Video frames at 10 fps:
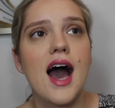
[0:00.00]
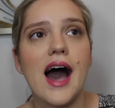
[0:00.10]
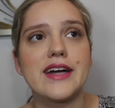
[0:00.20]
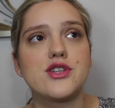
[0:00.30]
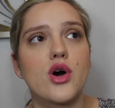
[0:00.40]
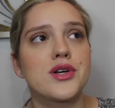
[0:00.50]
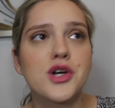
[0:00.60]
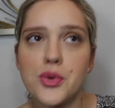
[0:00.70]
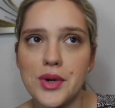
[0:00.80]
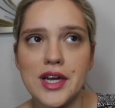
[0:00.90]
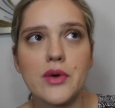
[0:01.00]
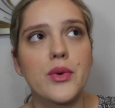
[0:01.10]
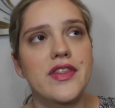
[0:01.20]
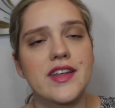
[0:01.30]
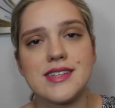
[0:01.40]
I don't agree
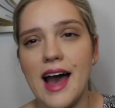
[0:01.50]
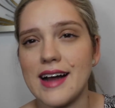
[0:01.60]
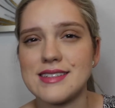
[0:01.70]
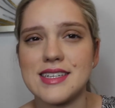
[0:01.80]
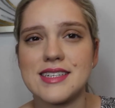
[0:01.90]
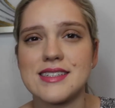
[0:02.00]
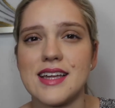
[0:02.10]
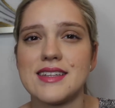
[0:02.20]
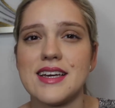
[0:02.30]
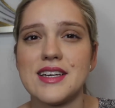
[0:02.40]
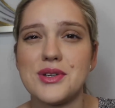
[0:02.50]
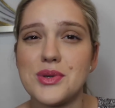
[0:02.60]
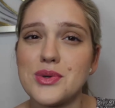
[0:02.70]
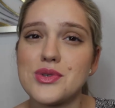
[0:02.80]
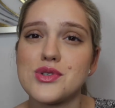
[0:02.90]
with the tactics that they
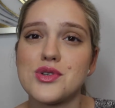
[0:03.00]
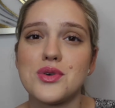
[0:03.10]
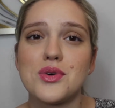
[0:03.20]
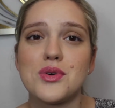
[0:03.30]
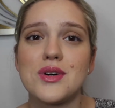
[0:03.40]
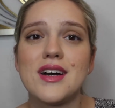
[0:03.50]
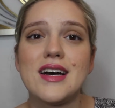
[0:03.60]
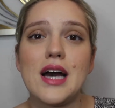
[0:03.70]
use to